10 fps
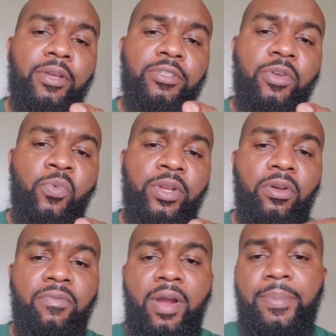a window
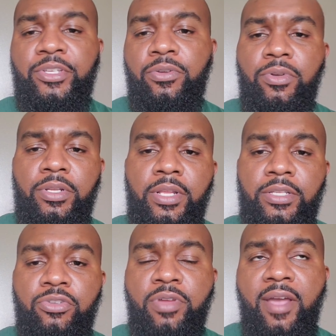of opportunity
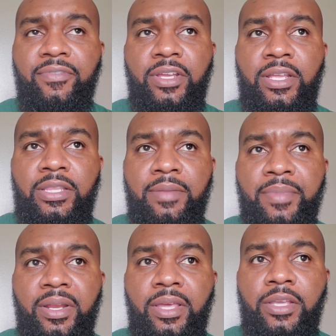that you have to get that
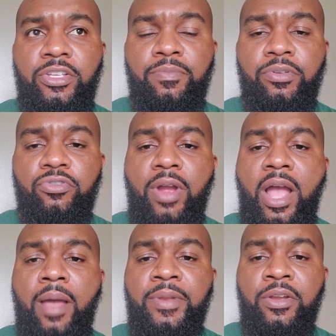medication
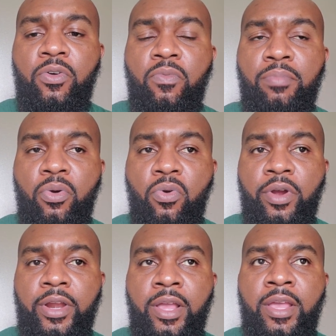prescribed and on board